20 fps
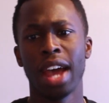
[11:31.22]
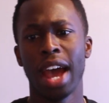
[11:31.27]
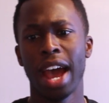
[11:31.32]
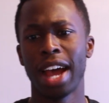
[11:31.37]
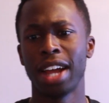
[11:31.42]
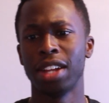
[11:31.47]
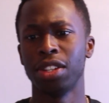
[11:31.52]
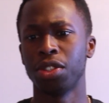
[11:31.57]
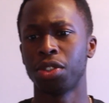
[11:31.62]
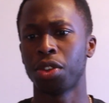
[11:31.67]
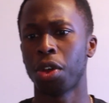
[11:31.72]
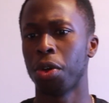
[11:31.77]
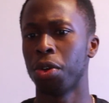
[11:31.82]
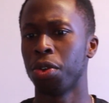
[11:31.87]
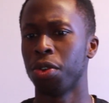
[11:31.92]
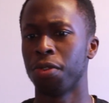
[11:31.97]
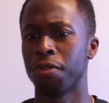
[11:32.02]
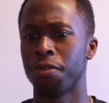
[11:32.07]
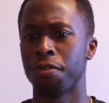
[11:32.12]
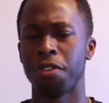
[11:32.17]
And
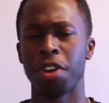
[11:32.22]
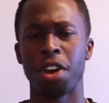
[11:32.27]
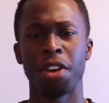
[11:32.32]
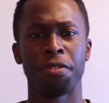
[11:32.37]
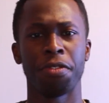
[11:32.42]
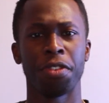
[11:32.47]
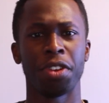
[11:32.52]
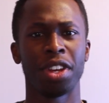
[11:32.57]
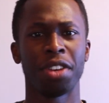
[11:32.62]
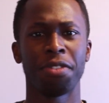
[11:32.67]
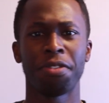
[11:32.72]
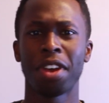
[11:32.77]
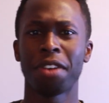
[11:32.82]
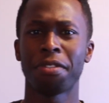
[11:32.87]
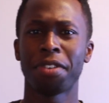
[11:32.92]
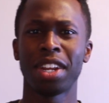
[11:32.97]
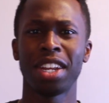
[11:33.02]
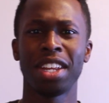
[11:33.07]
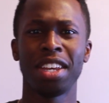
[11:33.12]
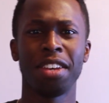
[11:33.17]
going on further, if you
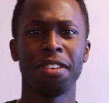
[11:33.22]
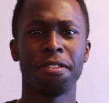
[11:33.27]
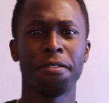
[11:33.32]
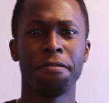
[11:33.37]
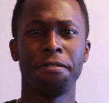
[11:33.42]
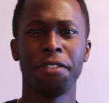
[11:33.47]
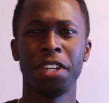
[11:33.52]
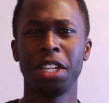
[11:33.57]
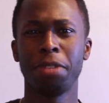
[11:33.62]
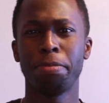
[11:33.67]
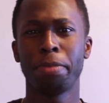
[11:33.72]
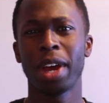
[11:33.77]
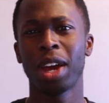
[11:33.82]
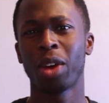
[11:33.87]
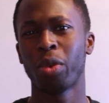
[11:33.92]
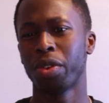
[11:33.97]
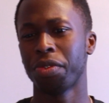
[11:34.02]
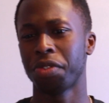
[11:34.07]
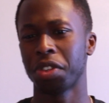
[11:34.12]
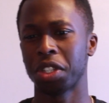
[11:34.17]
have any
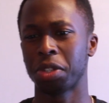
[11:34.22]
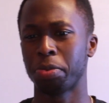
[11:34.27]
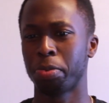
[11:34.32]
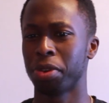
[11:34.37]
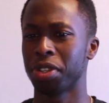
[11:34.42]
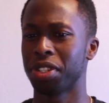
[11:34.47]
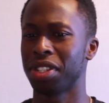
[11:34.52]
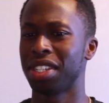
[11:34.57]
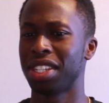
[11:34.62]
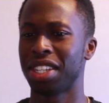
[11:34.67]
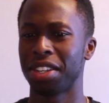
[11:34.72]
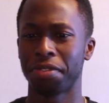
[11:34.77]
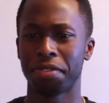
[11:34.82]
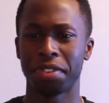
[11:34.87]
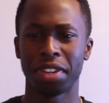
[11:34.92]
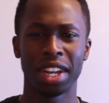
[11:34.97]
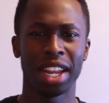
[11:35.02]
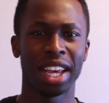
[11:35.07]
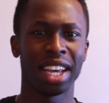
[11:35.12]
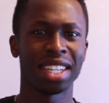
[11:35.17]
feedback, whether it's
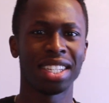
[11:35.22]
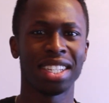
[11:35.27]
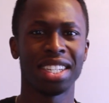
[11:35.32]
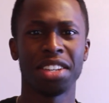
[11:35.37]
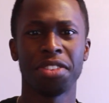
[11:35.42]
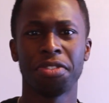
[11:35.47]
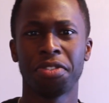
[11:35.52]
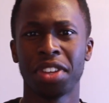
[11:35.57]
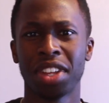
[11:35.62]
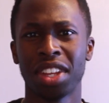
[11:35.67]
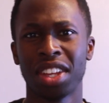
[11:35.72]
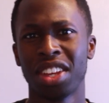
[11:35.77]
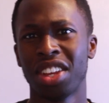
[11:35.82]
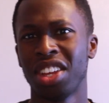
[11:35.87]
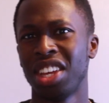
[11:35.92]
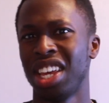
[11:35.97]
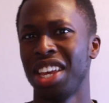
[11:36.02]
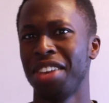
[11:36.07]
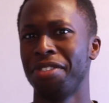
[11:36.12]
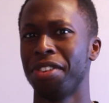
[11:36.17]
positive, negative,
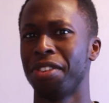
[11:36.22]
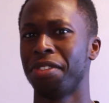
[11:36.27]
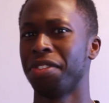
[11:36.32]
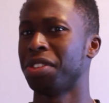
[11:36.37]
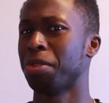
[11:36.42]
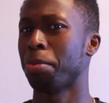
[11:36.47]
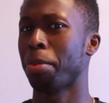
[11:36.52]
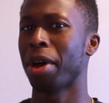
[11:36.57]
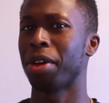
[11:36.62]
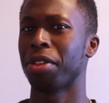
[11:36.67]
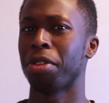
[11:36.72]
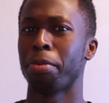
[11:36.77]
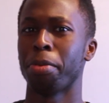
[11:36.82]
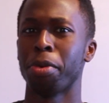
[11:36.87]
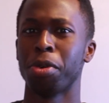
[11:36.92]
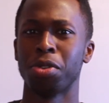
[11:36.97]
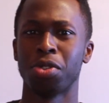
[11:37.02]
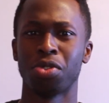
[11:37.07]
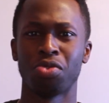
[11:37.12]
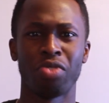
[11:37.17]
even if it's about the
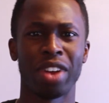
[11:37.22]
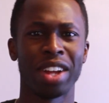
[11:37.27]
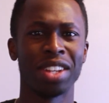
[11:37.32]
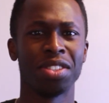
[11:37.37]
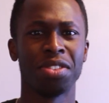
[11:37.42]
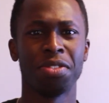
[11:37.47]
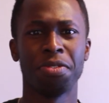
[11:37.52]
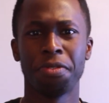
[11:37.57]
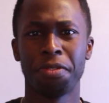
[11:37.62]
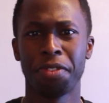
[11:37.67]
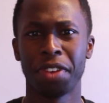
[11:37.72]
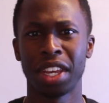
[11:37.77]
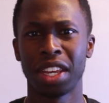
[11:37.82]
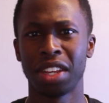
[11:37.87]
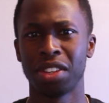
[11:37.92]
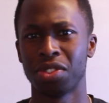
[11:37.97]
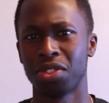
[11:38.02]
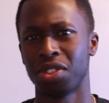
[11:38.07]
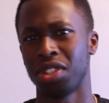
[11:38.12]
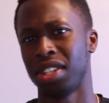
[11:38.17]
most random
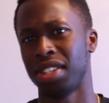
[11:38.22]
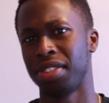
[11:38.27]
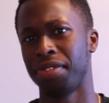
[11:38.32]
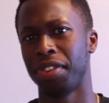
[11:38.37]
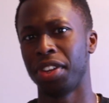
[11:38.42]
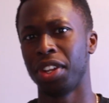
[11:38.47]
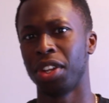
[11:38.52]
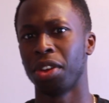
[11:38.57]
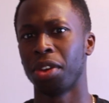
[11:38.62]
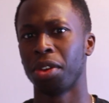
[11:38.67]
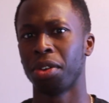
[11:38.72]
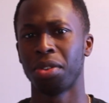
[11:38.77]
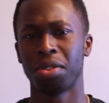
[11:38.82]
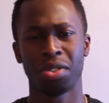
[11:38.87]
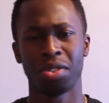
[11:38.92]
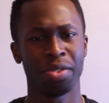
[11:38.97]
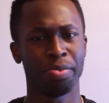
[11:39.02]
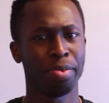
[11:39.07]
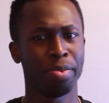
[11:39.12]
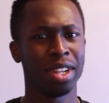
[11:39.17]
things on this
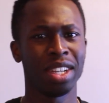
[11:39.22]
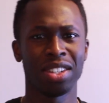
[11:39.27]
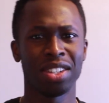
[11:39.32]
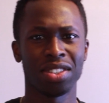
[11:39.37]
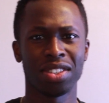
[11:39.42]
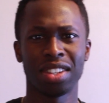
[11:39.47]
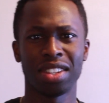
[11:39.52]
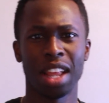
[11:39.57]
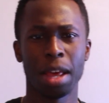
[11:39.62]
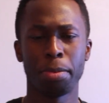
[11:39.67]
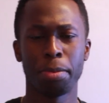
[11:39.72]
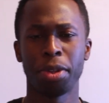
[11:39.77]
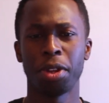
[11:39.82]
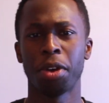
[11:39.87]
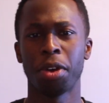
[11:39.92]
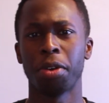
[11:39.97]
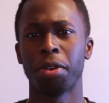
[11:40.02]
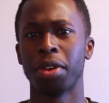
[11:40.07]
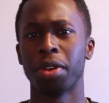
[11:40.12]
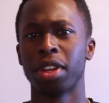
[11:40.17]
video, please just let me
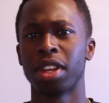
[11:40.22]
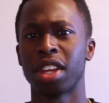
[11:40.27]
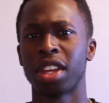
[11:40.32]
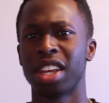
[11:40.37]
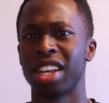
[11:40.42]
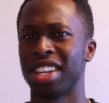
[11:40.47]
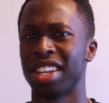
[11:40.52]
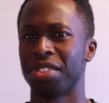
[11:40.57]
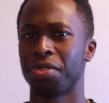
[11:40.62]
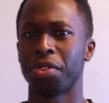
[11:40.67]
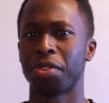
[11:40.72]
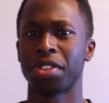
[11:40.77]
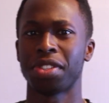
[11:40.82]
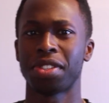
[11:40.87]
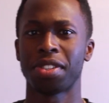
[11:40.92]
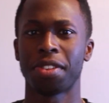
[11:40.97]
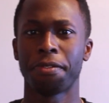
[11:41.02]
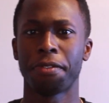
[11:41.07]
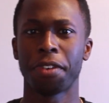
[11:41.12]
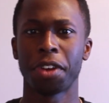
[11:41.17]
know.
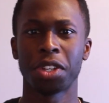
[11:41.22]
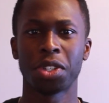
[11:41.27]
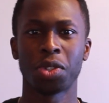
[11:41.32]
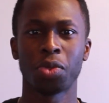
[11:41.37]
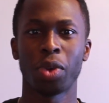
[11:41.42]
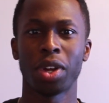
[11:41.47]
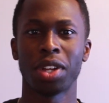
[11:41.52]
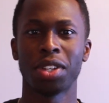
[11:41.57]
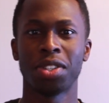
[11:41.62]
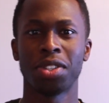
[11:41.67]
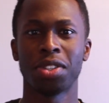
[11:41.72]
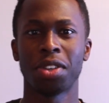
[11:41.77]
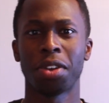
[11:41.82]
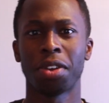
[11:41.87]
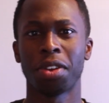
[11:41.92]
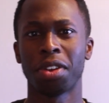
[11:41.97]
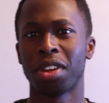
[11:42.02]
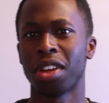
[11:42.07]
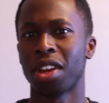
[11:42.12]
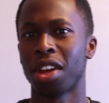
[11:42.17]
It's the first one,
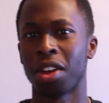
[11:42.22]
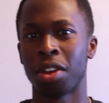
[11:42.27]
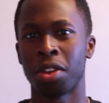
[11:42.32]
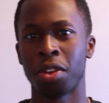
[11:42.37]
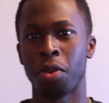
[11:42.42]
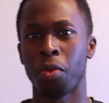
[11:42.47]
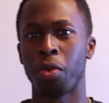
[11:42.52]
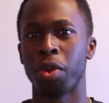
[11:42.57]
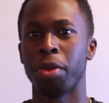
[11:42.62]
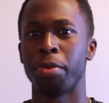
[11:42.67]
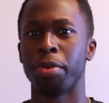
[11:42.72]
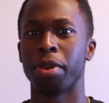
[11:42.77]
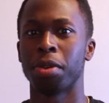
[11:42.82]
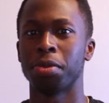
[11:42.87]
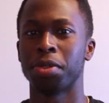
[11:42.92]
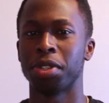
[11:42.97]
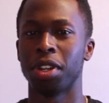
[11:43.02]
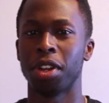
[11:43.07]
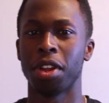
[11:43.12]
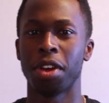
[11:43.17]
so I want to be
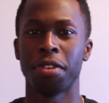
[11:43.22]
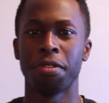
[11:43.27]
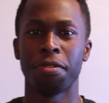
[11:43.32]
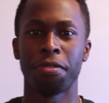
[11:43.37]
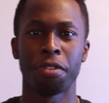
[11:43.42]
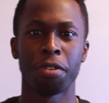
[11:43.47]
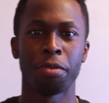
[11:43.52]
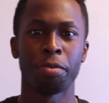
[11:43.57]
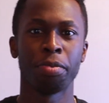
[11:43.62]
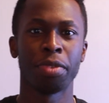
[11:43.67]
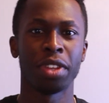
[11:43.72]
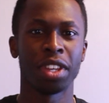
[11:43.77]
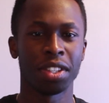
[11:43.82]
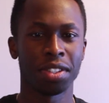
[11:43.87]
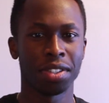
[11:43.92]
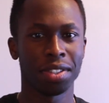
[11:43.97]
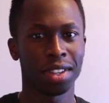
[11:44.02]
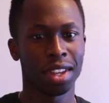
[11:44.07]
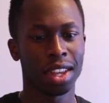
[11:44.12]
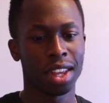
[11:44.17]
able to learn from
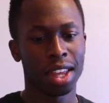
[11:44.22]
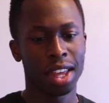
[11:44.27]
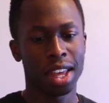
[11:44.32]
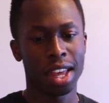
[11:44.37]
this.